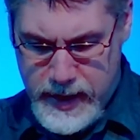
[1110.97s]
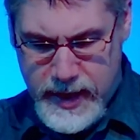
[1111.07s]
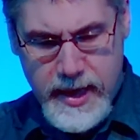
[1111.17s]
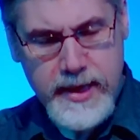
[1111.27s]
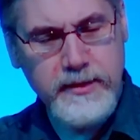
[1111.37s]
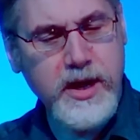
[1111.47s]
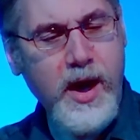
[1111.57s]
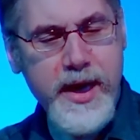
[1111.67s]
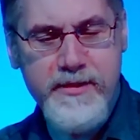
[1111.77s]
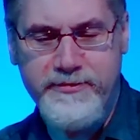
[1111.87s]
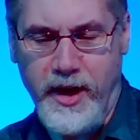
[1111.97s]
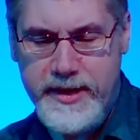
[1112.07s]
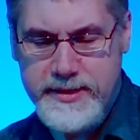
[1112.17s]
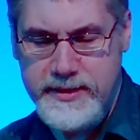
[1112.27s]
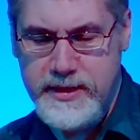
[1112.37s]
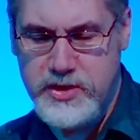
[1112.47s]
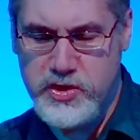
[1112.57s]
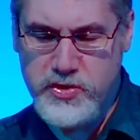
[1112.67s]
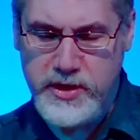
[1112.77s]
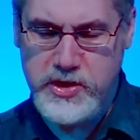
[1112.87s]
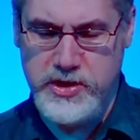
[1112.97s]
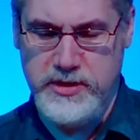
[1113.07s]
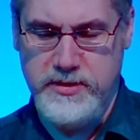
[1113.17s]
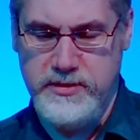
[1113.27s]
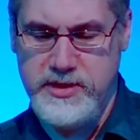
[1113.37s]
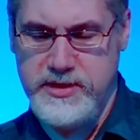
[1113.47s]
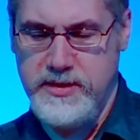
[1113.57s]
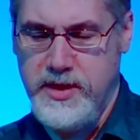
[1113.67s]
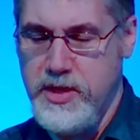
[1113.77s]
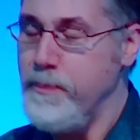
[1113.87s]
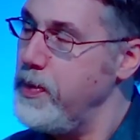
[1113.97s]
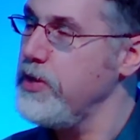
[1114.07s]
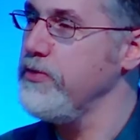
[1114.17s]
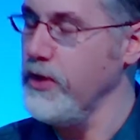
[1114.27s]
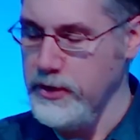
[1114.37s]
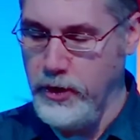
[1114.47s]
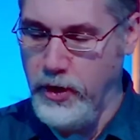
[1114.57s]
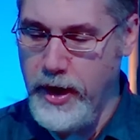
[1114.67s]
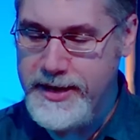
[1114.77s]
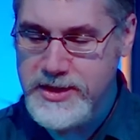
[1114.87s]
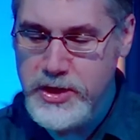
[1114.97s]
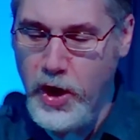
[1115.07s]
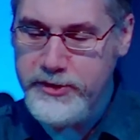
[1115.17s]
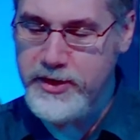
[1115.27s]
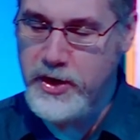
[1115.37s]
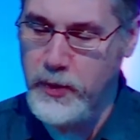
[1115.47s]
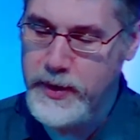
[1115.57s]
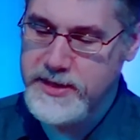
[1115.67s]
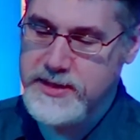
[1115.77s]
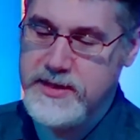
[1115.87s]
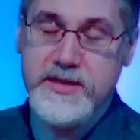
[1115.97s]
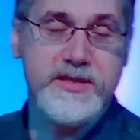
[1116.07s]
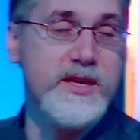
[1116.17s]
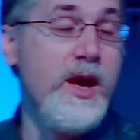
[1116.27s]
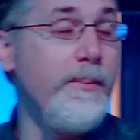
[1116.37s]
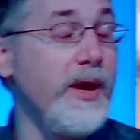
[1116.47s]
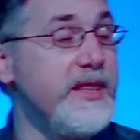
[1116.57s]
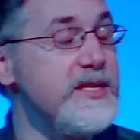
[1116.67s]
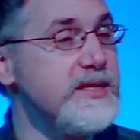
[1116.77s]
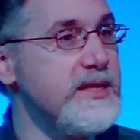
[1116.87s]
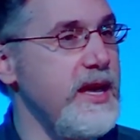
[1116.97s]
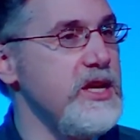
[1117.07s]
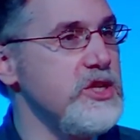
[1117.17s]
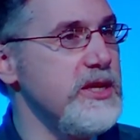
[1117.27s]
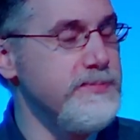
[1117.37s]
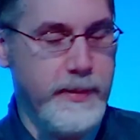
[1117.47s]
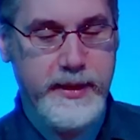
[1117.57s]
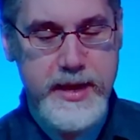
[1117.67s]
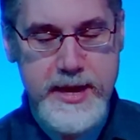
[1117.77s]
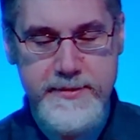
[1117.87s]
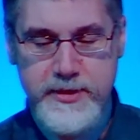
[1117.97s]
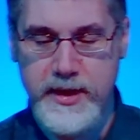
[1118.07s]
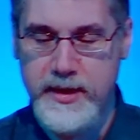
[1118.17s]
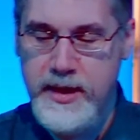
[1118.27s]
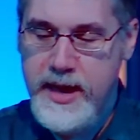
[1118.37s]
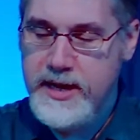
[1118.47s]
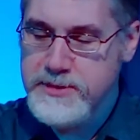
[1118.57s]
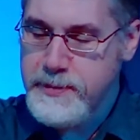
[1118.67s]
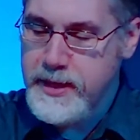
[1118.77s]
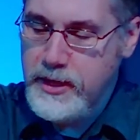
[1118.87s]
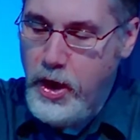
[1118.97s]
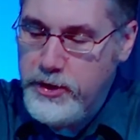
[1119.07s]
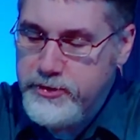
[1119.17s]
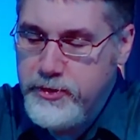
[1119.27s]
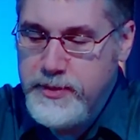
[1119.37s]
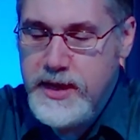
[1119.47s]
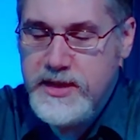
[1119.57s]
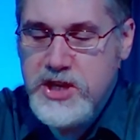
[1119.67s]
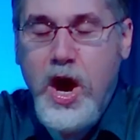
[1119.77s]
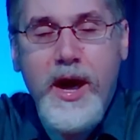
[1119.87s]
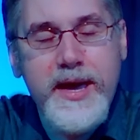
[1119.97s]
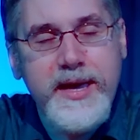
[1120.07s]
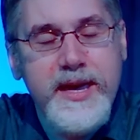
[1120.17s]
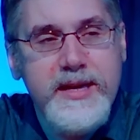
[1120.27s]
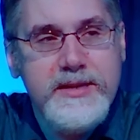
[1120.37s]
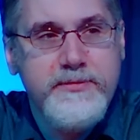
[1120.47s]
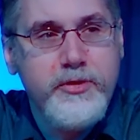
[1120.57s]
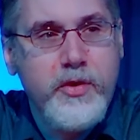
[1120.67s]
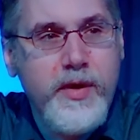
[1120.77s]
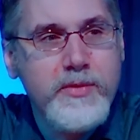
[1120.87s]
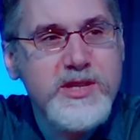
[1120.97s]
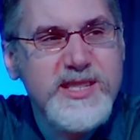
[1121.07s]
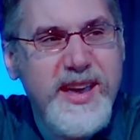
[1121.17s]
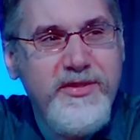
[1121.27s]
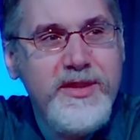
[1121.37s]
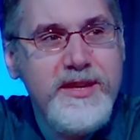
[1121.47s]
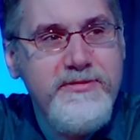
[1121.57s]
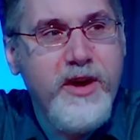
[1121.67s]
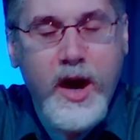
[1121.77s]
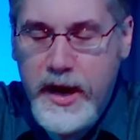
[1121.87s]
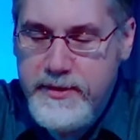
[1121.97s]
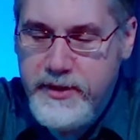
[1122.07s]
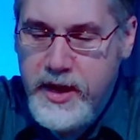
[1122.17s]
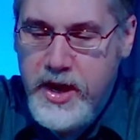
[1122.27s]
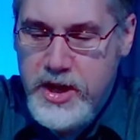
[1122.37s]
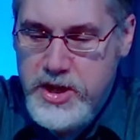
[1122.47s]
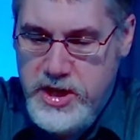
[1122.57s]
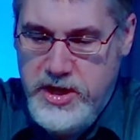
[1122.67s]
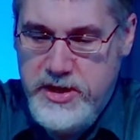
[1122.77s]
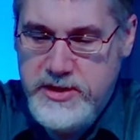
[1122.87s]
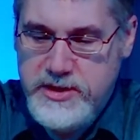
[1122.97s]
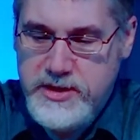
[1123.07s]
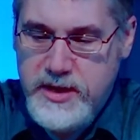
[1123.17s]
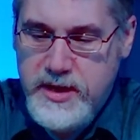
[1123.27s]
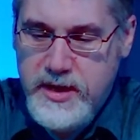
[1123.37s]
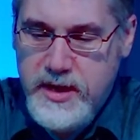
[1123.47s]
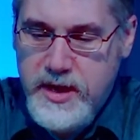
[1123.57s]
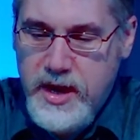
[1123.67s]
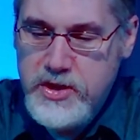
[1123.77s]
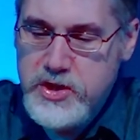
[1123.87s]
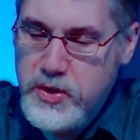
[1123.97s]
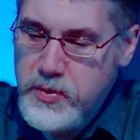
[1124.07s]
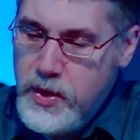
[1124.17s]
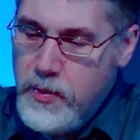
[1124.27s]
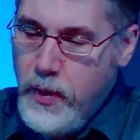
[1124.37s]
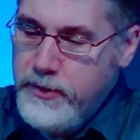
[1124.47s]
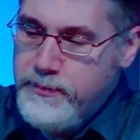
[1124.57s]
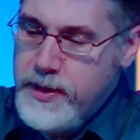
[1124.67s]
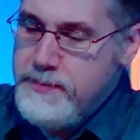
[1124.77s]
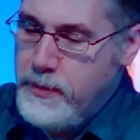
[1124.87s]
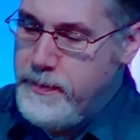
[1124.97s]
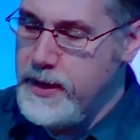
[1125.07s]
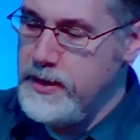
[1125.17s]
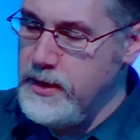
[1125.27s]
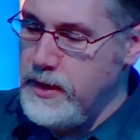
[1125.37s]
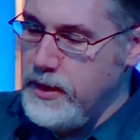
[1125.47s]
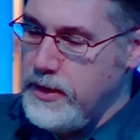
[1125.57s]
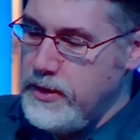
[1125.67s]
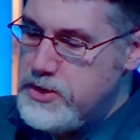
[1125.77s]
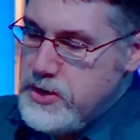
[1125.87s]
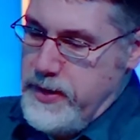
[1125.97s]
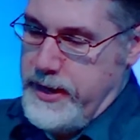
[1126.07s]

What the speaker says: Hilkiah finding the instructions, the book of the law, is not a coincidence. By this stage, it is believed that it has been lost from the entire kingdom for around 75 years. And so what have people been doing?